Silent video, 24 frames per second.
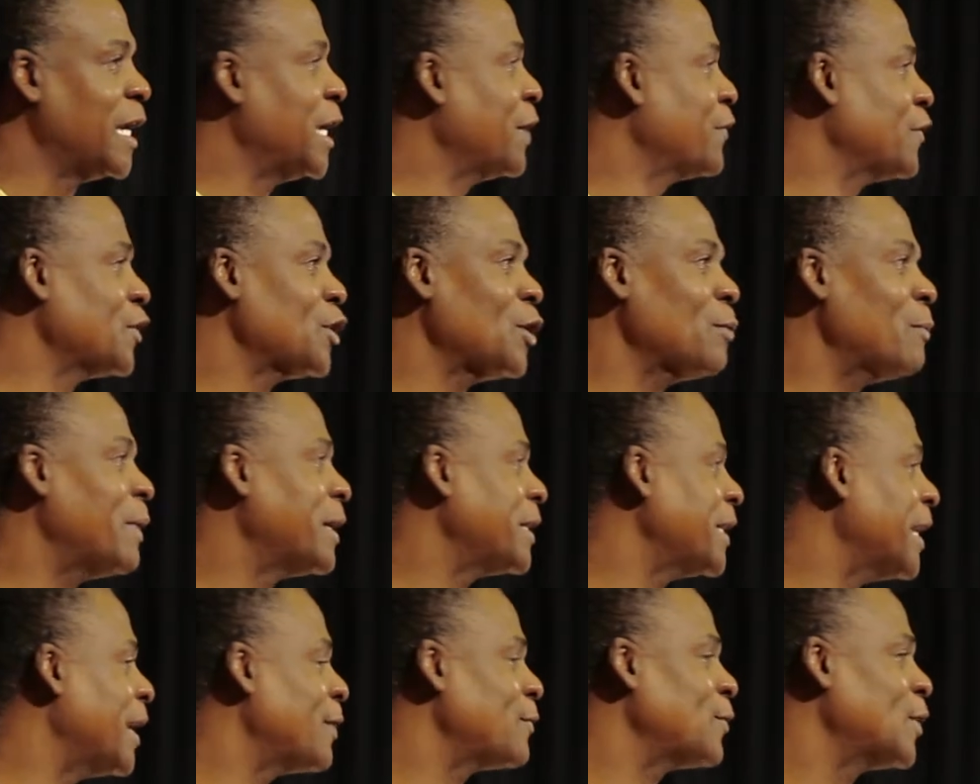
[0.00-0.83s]
even though my
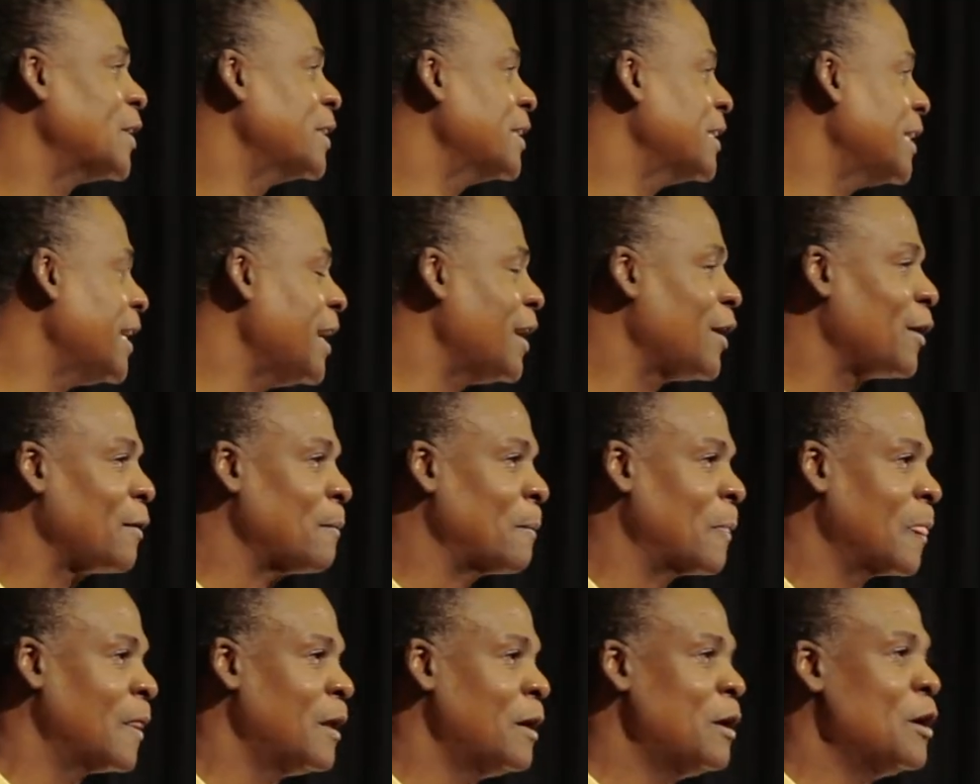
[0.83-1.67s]
dad wasn't there.
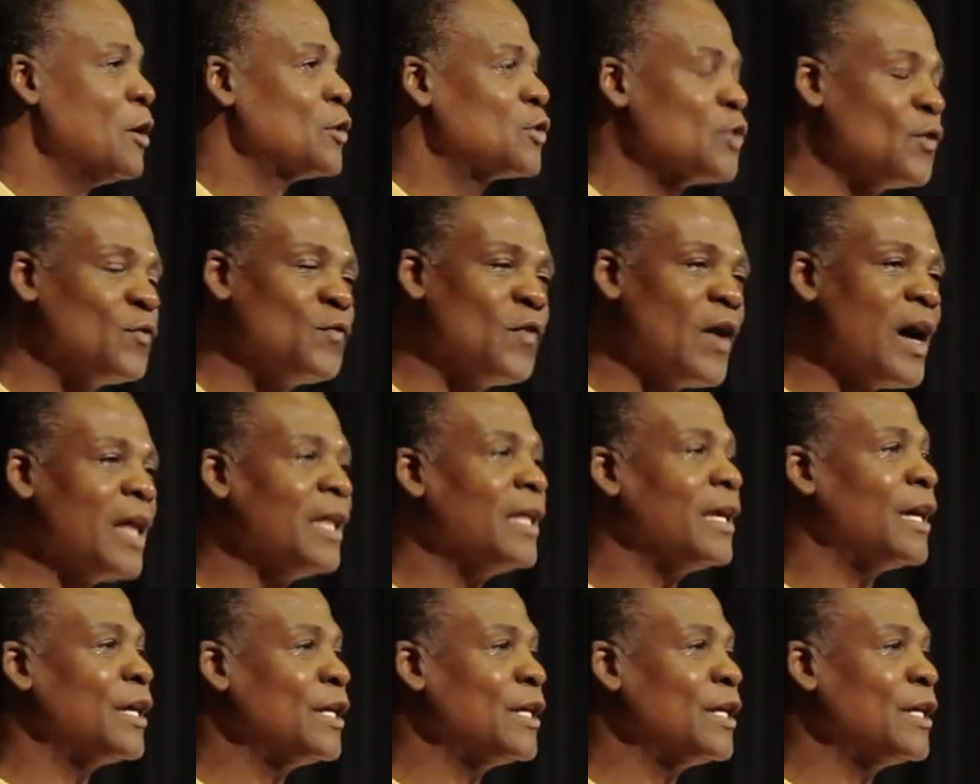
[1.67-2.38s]
So finally,